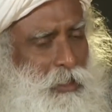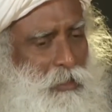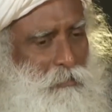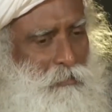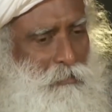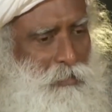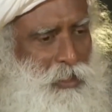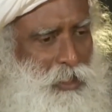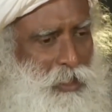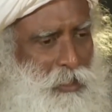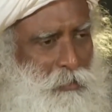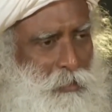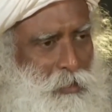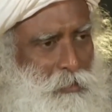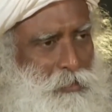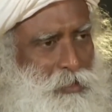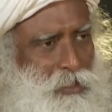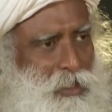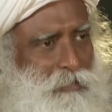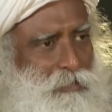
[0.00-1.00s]

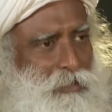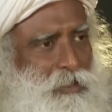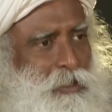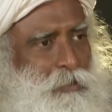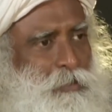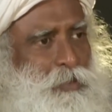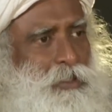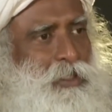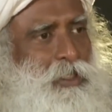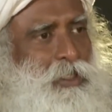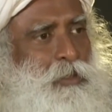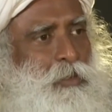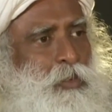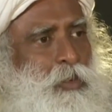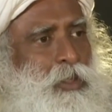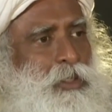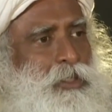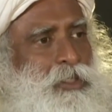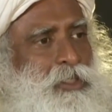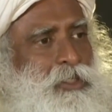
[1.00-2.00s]
Minimum 70%
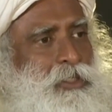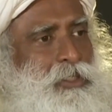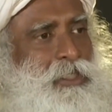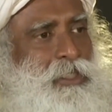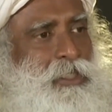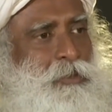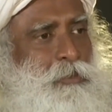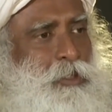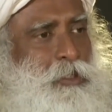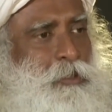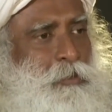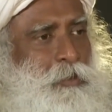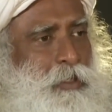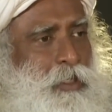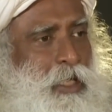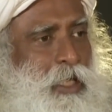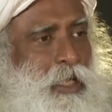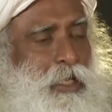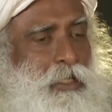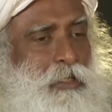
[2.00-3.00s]
water content must be
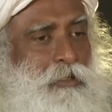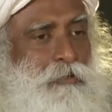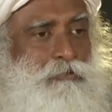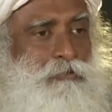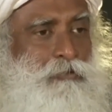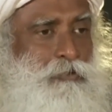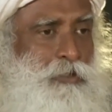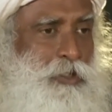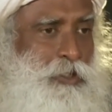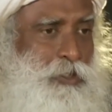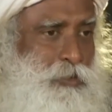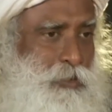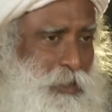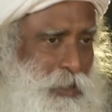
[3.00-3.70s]
there in the food that